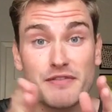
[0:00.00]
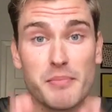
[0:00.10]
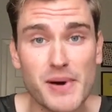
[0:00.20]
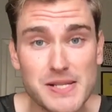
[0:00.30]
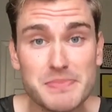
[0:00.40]
for
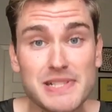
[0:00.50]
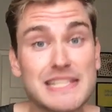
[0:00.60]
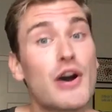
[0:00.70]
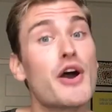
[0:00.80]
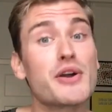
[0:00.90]

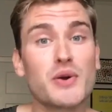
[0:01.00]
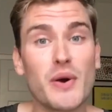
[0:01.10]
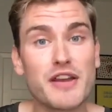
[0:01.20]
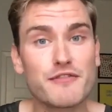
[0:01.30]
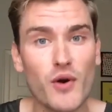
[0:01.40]
bodybuilding? Or are you
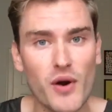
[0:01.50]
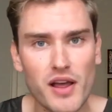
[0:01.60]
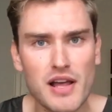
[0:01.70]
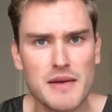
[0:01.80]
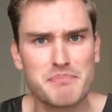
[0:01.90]
going
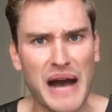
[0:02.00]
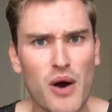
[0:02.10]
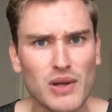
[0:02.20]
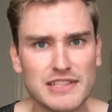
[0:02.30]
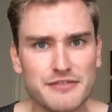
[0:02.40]
for
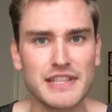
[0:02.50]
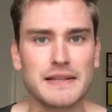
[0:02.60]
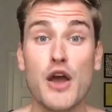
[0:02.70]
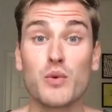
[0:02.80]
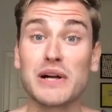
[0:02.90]
powerlifting?
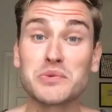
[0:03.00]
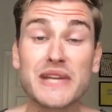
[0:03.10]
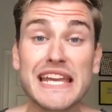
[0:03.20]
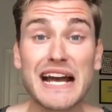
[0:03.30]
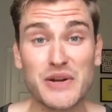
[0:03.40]
Well,
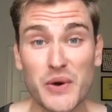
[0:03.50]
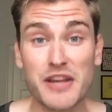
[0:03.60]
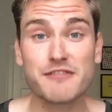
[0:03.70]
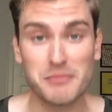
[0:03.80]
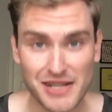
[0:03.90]
we are
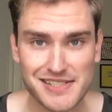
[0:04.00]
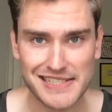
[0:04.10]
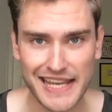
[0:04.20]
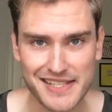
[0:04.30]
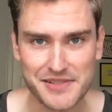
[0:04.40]
going for muscle
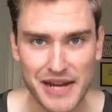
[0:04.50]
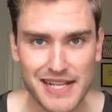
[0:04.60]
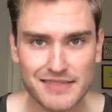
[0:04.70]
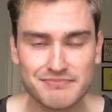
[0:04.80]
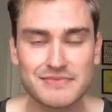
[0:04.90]
gains,
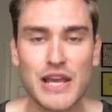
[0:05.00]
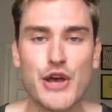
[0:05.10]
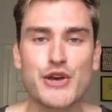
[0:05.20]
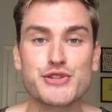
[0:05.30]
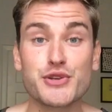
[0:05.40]
right?
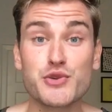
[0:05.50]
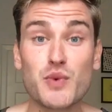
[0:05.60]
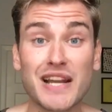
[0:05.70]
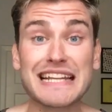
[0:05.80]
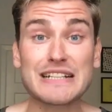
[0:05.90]
So you
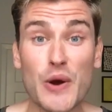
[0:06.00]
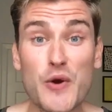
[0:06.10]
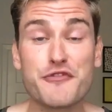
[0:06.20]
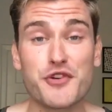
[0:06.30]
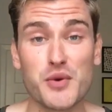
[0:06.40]
want to
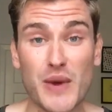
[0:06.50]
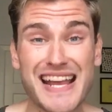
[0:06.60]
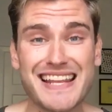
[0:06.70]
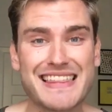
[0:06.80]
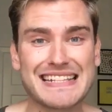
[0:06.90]
go for a
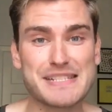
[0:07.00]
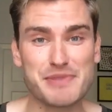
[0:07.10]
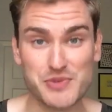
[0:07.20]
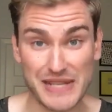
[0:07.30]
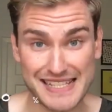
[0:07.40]
weight that is
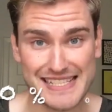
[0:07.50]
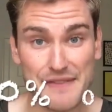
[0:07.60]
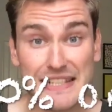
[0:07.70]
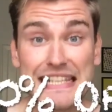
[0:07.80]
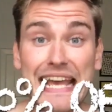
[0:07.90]
between
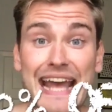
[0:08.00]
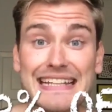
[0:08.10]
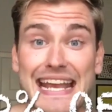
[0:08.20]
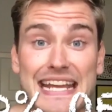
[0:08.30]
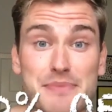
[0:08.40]
70
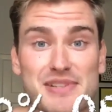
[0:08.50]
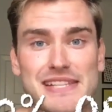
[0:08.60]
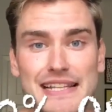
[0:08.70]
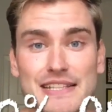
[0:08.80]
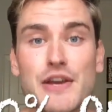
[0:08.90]
and
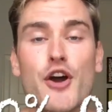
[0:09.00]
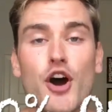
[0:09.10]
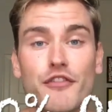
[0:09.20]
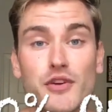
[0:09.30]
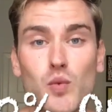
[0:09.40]
80%
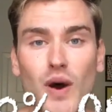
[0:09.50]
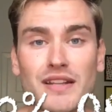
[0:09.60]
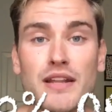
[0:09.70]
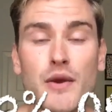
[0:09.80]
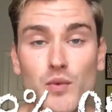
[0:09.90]
of your
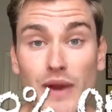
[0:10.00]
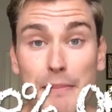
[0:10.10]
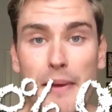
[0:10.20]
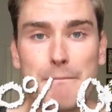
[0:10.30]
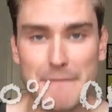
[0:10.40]
1
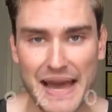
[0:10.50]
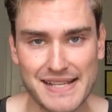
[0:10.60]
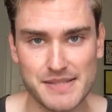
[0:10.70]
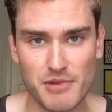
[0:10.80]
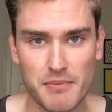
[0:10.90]
rep
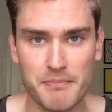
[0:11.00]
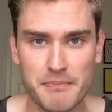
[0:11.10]
maximum.